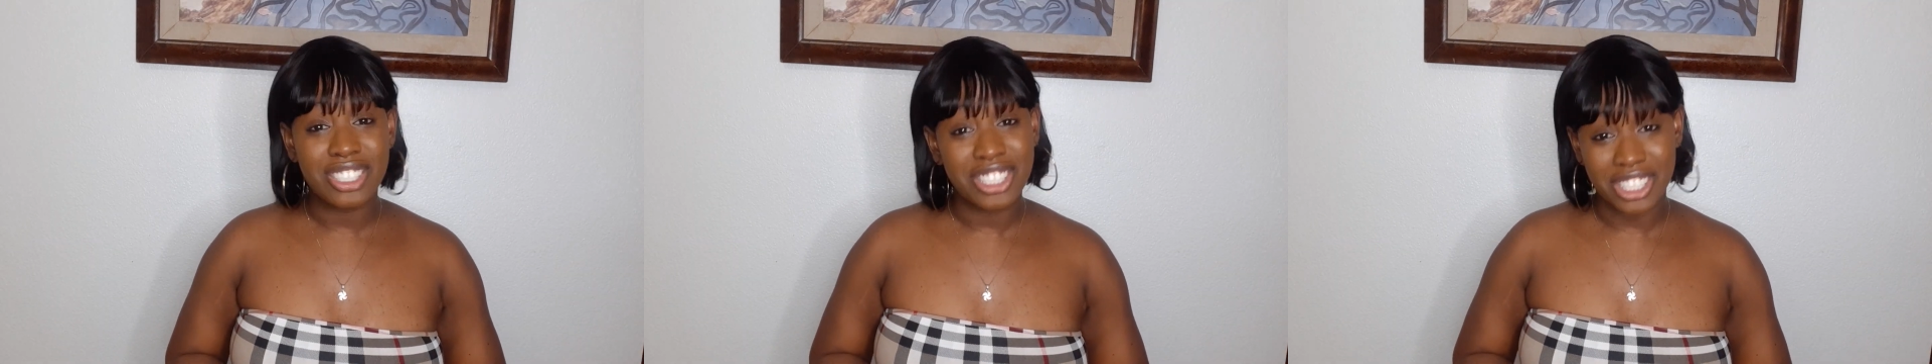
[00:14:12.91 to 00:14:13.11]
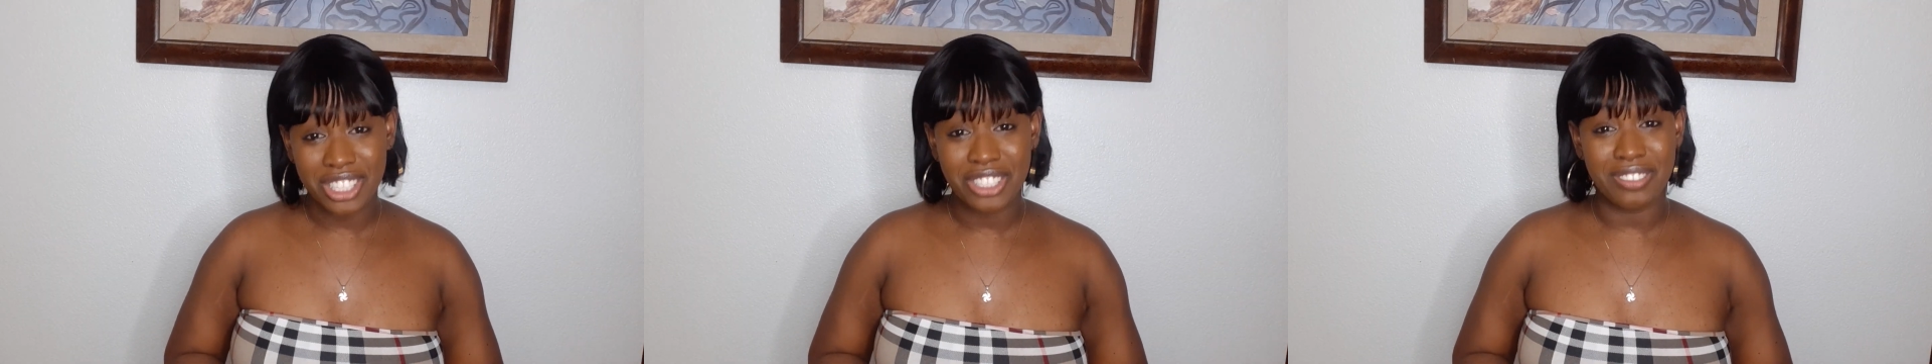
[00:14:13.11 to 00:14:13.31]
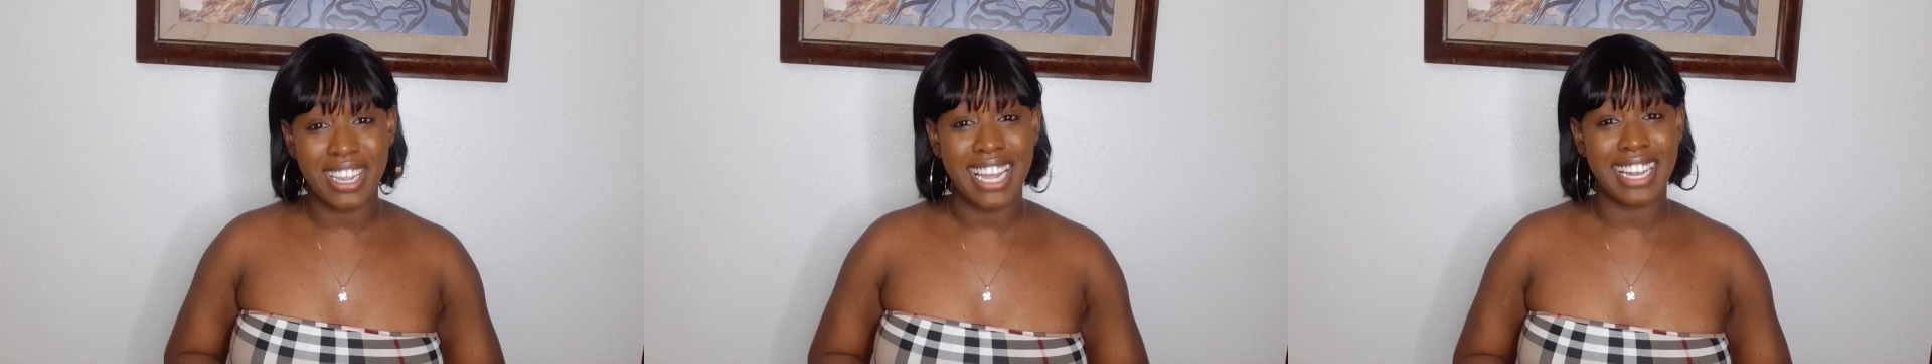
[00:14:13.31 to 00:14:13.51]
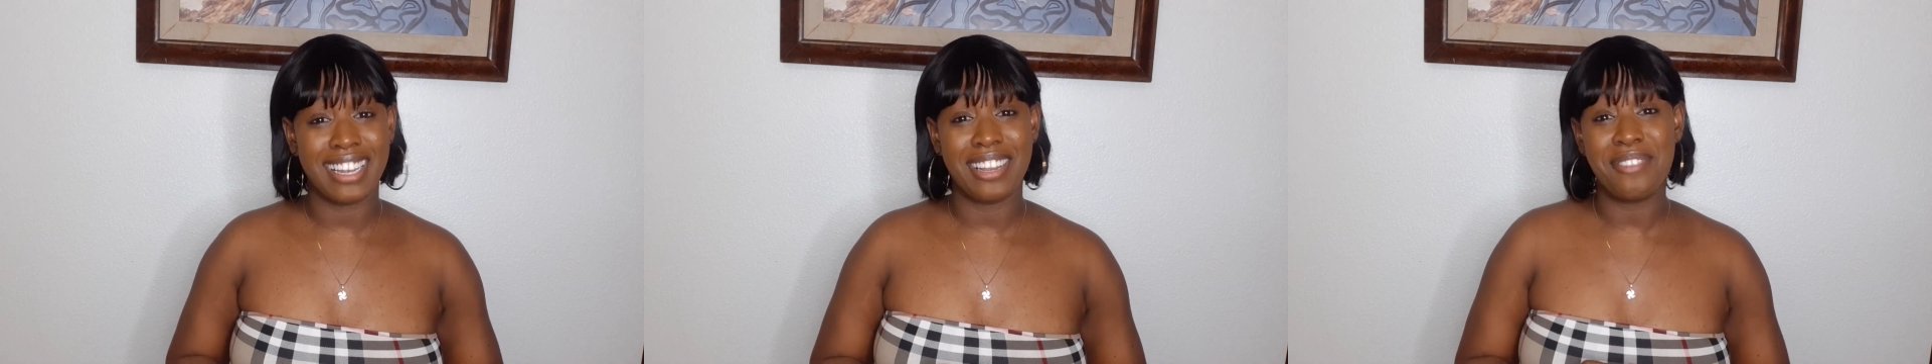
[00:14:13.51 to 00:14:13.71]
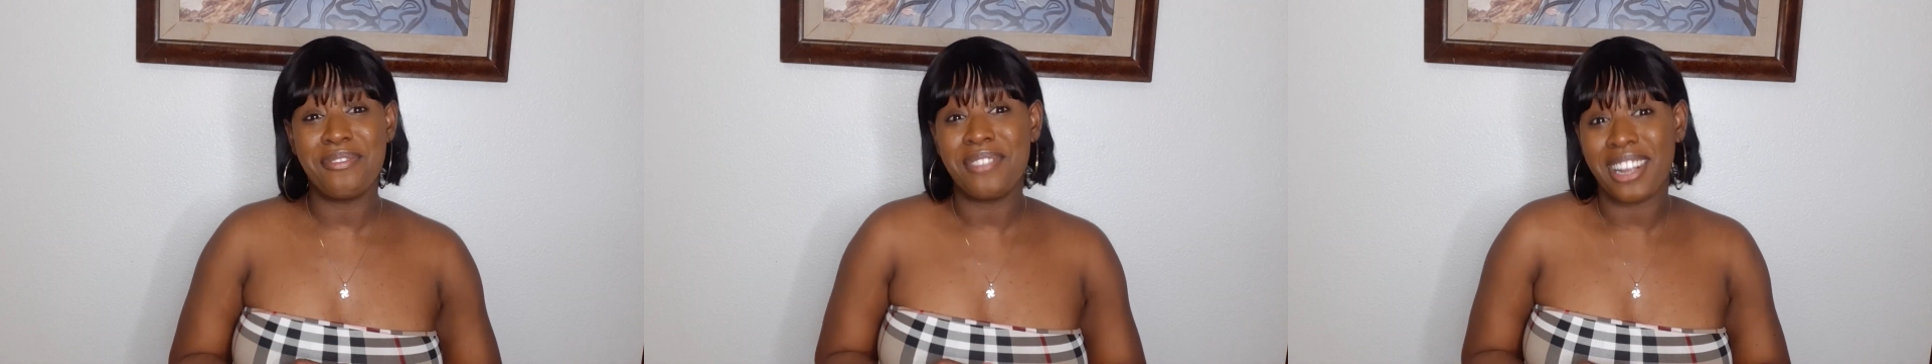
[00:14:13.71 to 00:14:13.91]

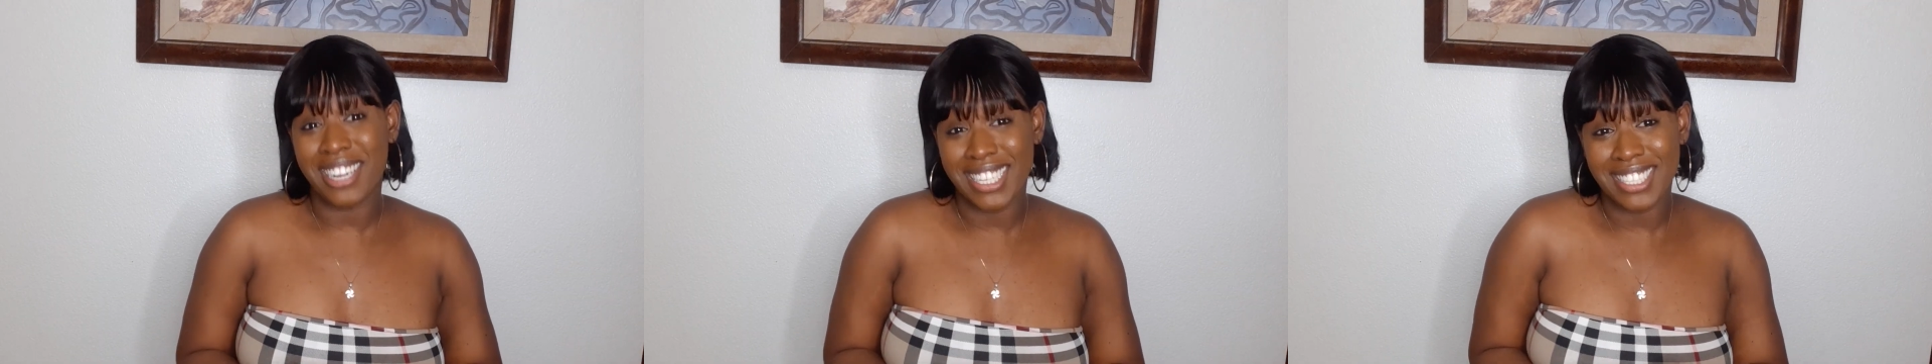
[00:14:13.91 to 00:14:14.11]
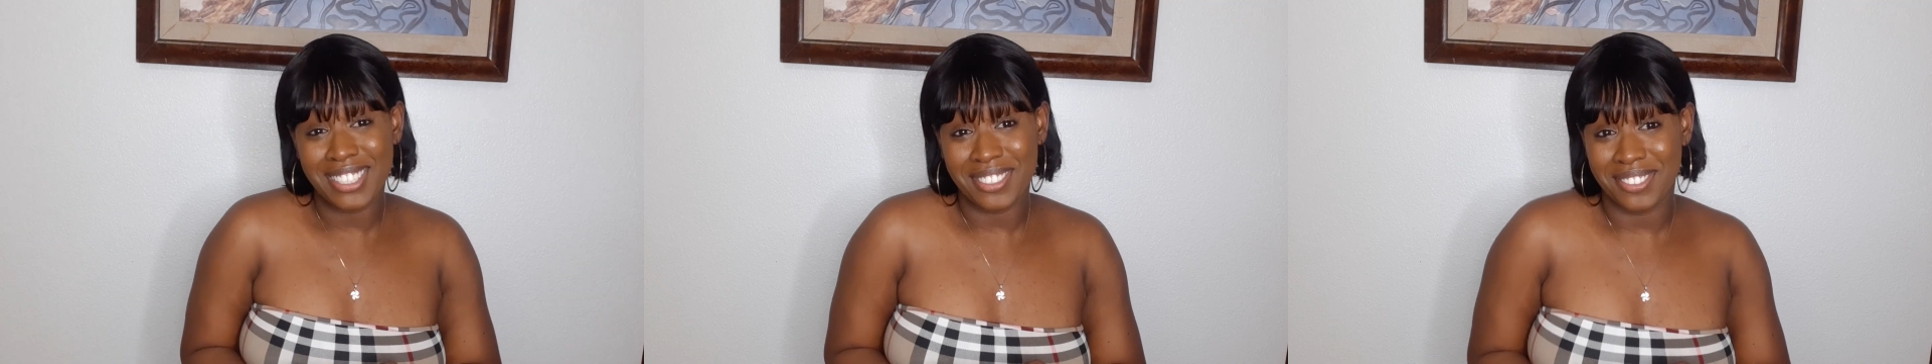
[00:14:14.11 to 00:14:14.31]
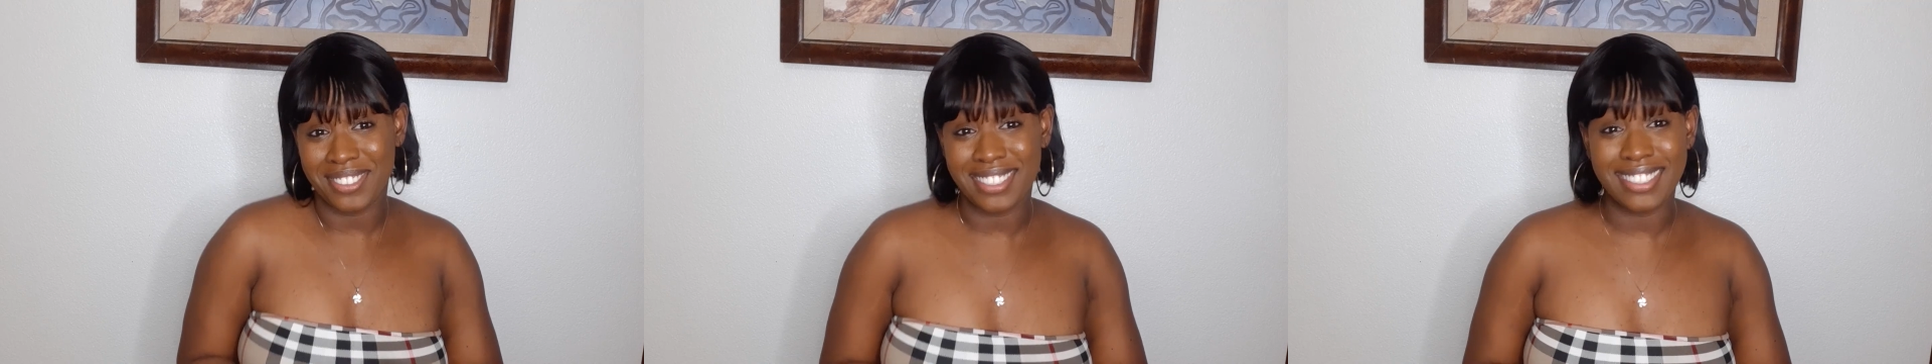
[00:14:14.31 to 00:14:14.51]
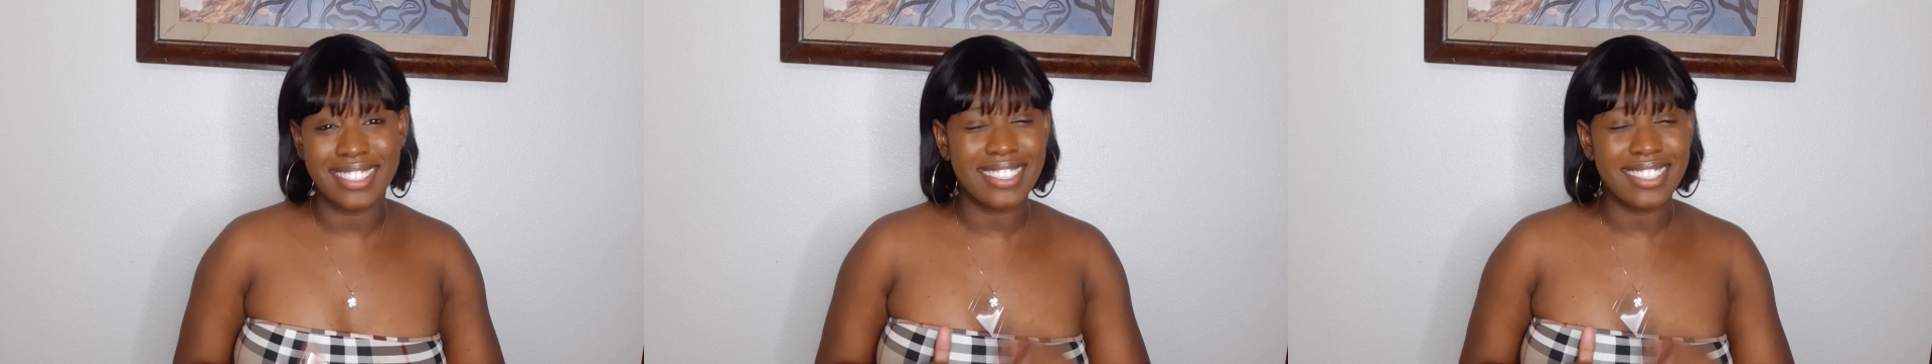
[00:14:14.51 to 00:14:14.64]
children very soon.